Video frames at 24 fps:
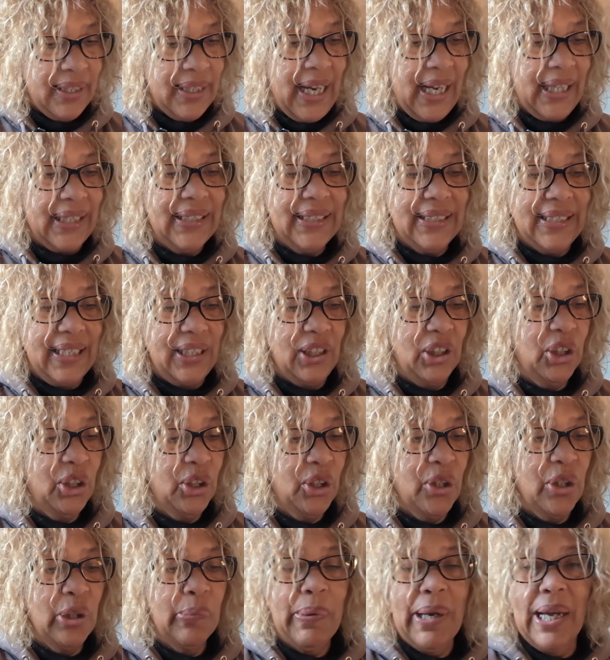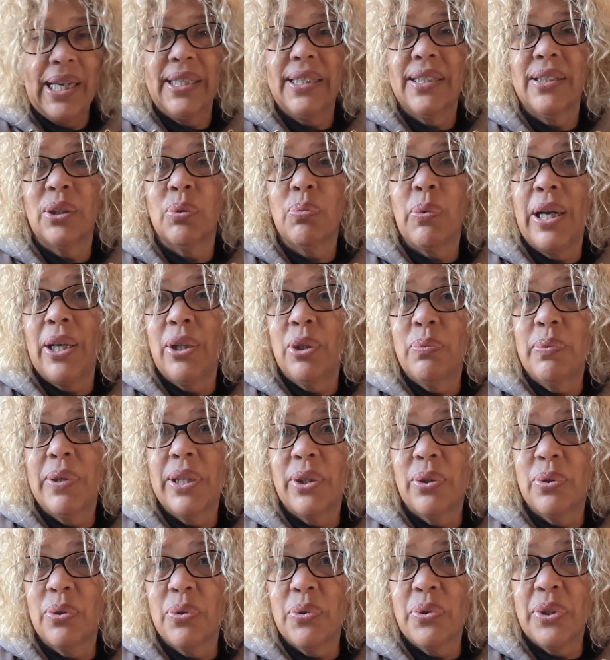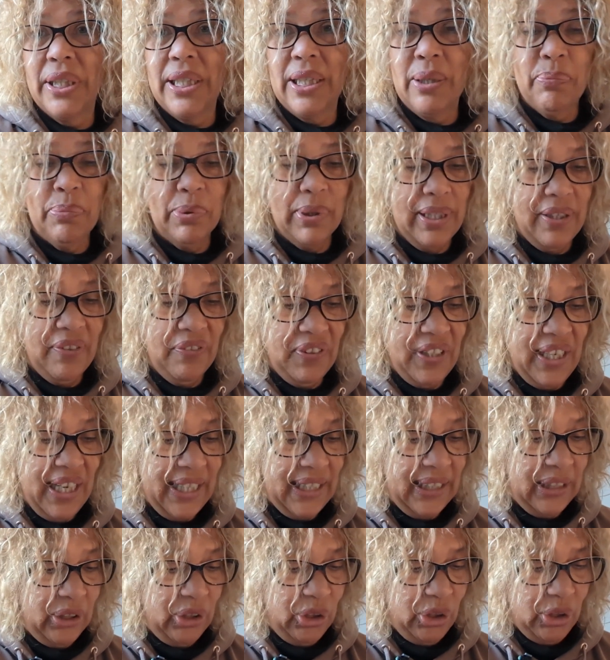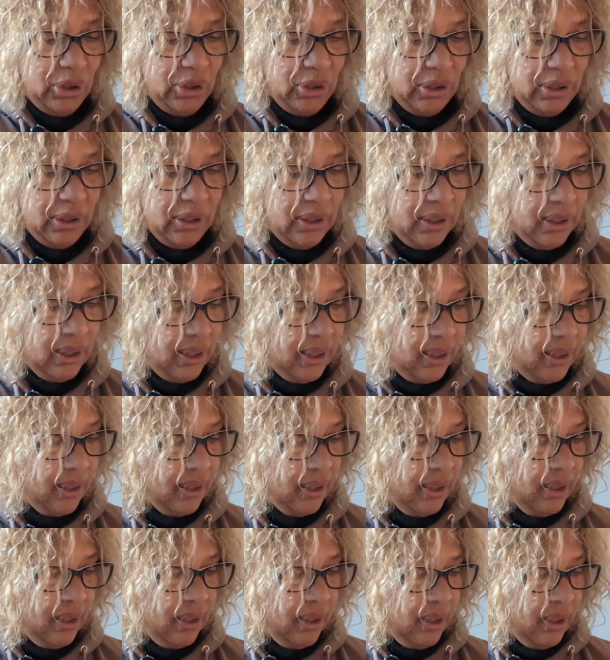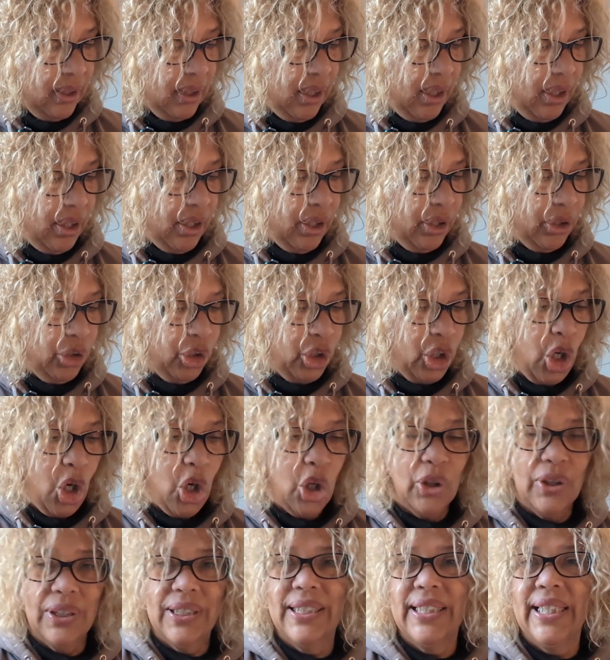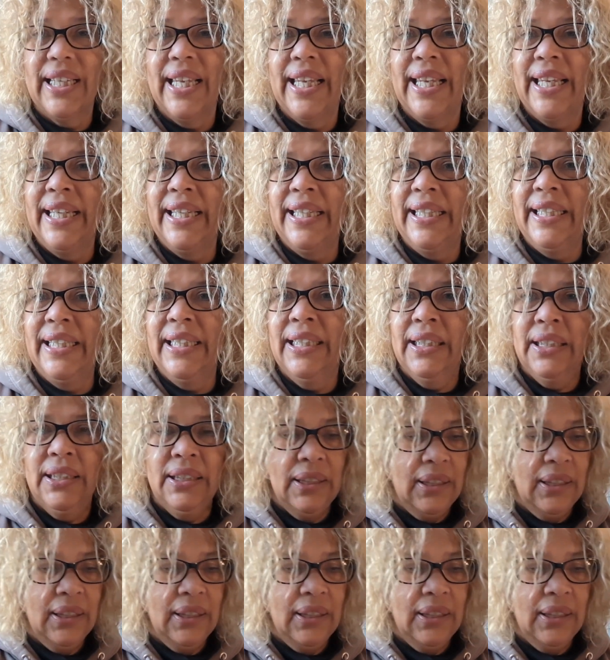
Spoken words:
Nice section at the back as well with all the abbreviations, a charts key,